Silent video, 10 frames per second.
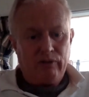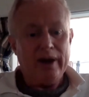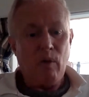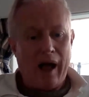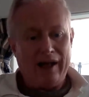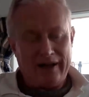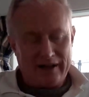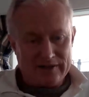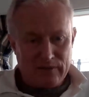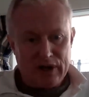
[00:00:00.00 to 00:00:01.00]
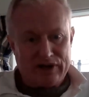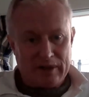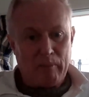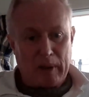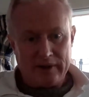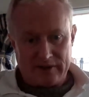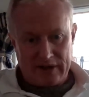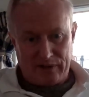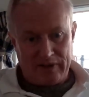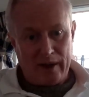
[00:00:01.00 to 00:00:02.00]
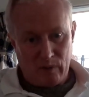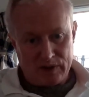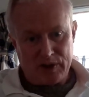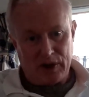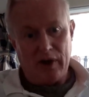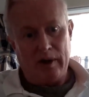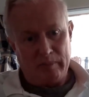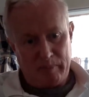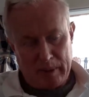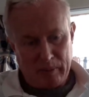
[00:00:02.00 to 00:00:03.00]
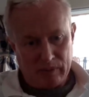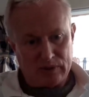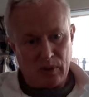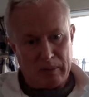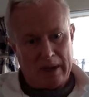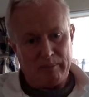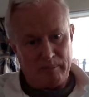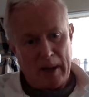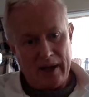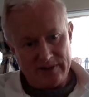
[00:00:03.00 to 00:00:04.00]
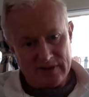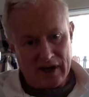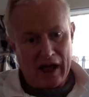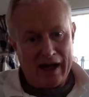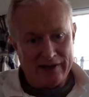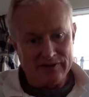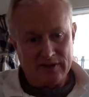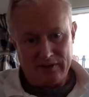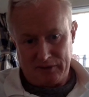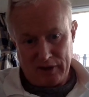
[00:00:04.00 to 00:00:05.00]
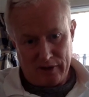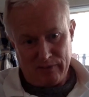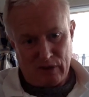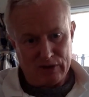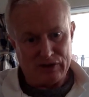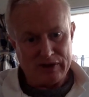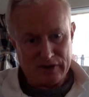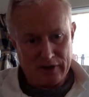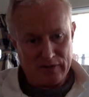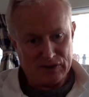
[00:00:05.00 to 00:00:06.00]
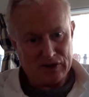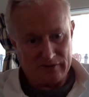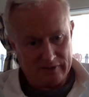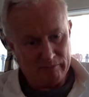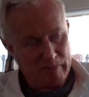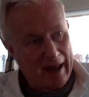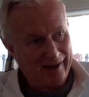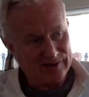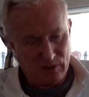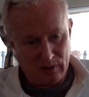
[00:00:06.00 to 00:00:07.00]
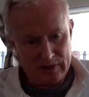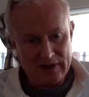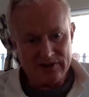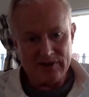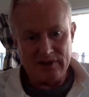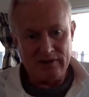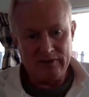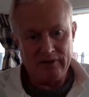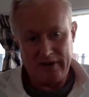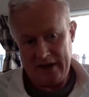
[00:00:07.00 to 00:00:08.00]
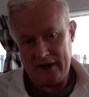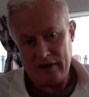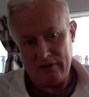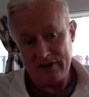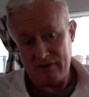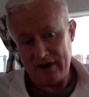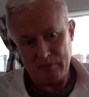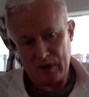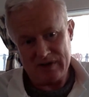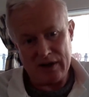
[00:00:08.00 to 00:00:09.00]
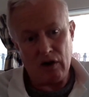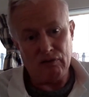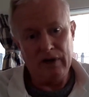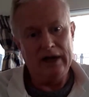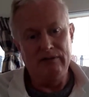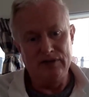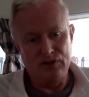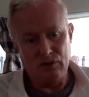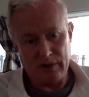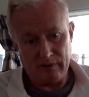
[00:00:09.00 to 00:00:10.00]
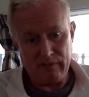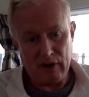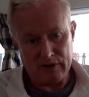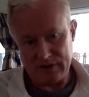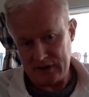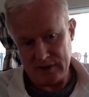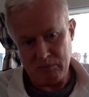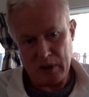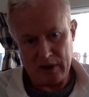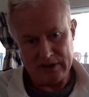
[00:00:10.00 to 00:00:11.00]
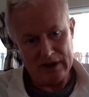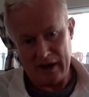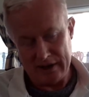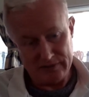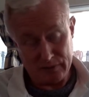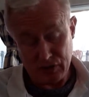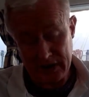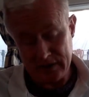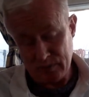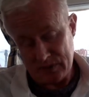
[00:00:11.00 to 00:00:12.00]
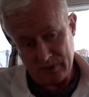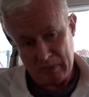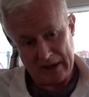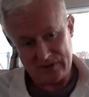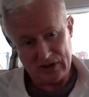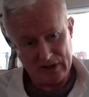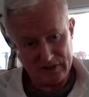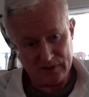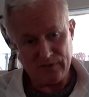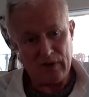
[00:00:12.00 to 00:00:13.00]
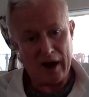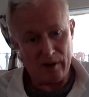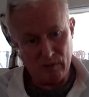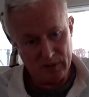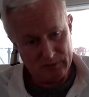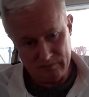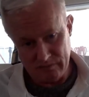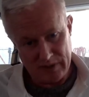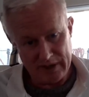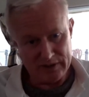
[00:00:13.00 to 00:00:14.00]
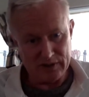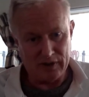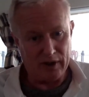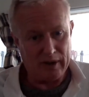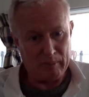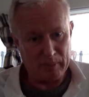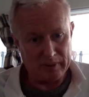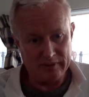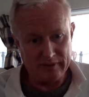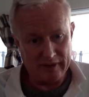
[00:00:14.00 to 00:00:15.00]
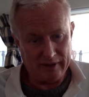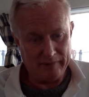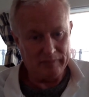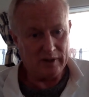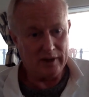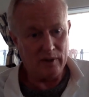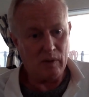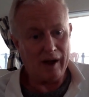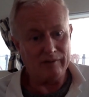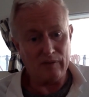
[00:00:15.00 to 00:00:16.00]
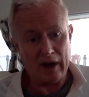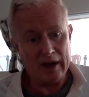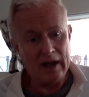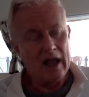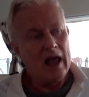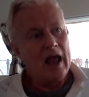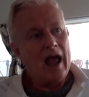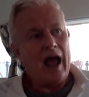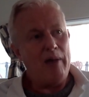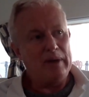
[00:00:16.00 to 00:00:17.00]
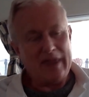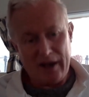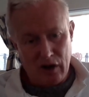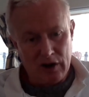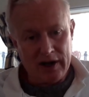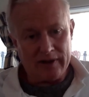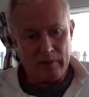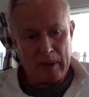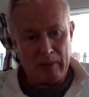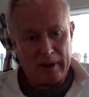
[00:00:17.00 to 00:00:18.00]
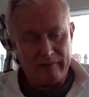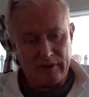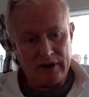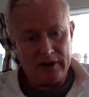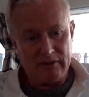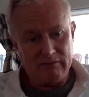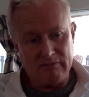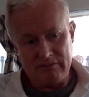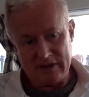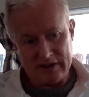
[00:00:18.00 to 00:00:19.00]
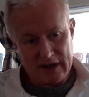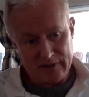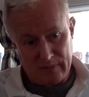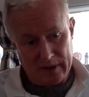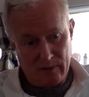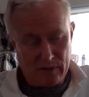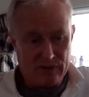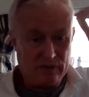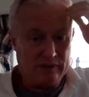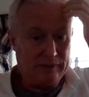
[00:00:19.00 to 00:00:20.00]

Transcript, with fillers: rewilding is a very simplistic thing, which, you know, people talk about pines and lines and, you know, the forestry service backs all these eco restoration because they're not really restoring forests; They're just planting lines of trees, which are basically right. firewood ready to go up right. in, um, in a wildfire. Uh, but they're running the public very successfully with